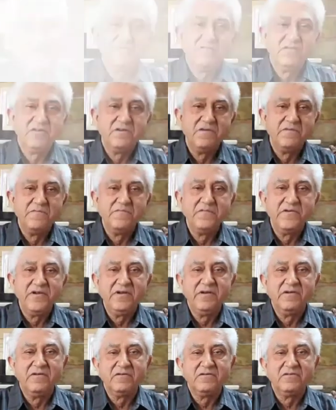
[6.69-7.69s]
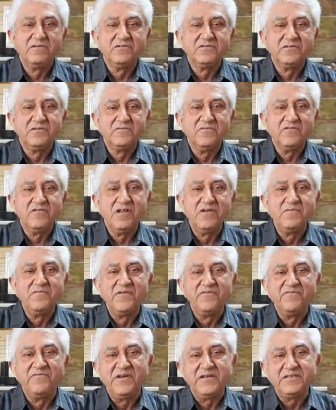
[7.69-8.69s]
Our company, Dr. Sabharwal
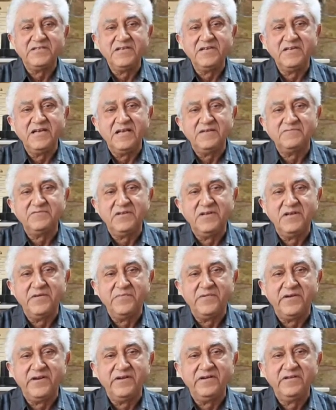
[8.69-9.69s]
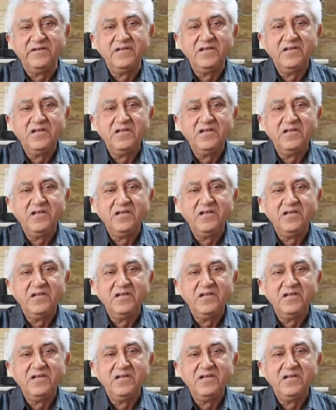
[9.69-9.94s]
Manufacturing Labs Limited,